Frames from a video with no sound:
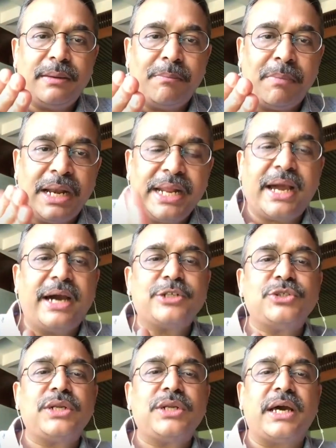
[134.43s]

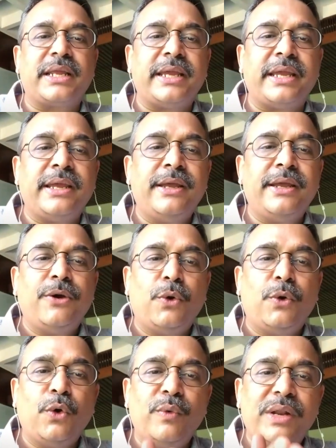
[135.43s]
Mallikarjun Kharge
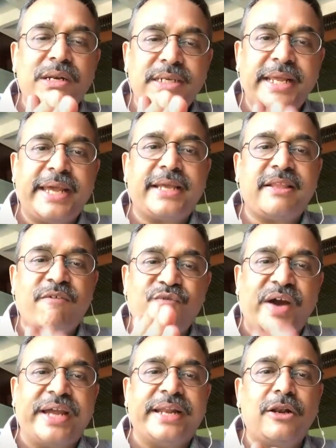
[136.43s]
who will take the
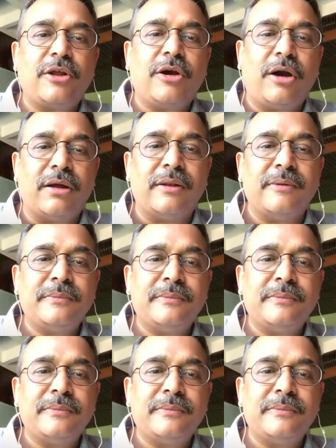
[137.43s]
final call.